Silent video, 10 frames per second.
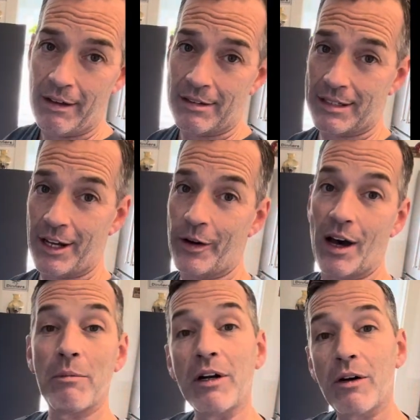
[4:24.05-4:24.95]
So
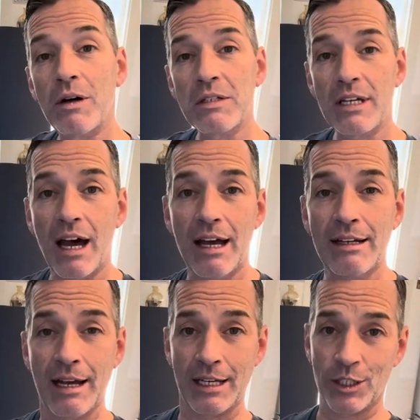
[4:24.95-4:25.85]
I'm gonna go outside
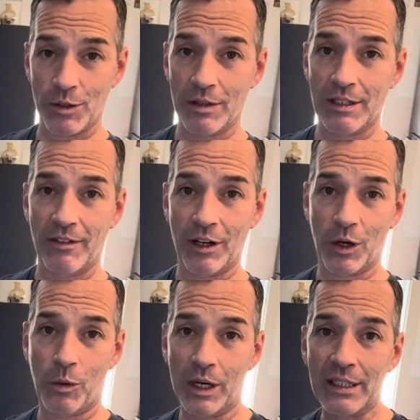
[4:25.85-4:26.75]
and do this very
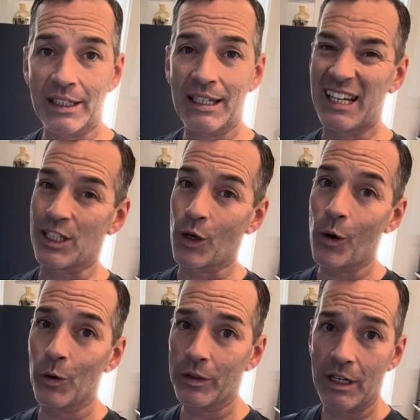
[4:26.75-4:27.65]
quickly. It's
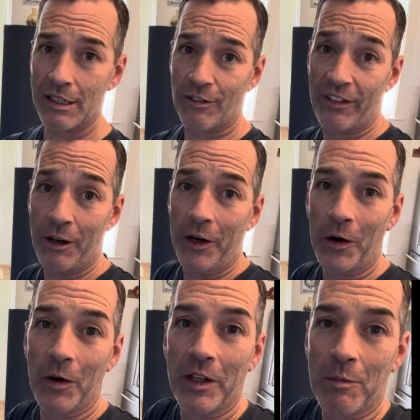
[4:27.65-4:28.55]
cold because it's very
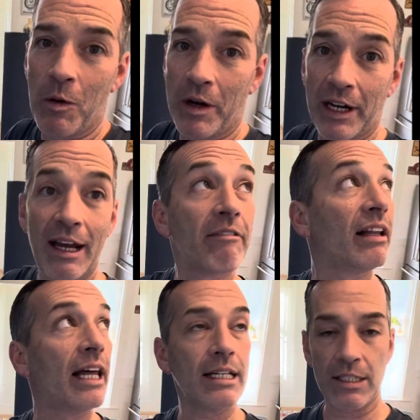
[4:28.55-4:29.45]
early morning. I have the
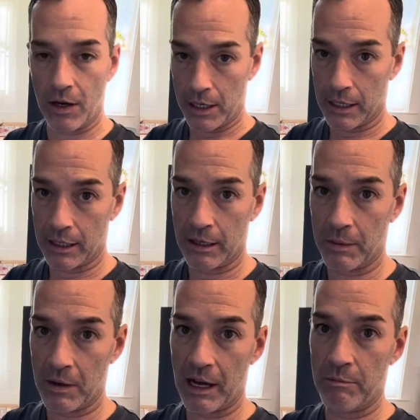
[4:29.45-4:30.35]
lights on in here. We
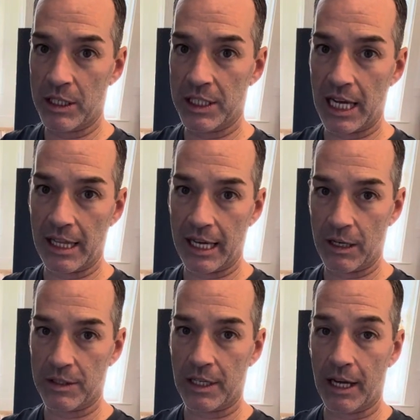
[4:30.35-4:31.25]
don't have much daylight
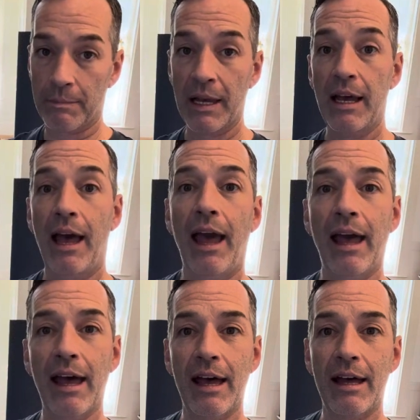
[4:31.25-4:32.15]
outside.
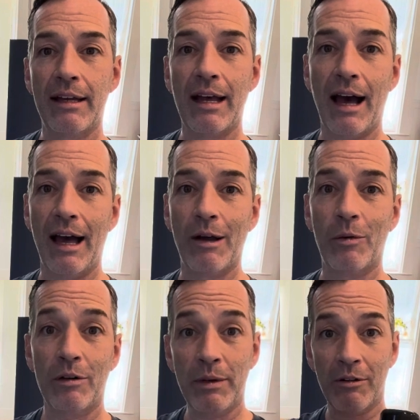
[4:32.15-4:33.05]
And I
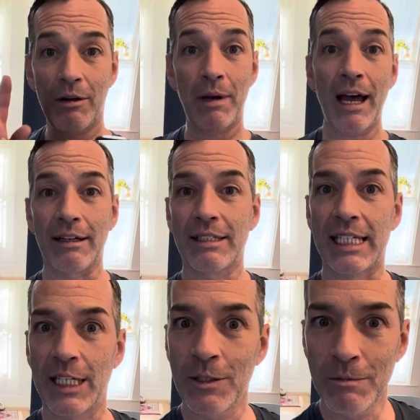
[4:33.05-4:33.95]
will be right back. Stay tuned.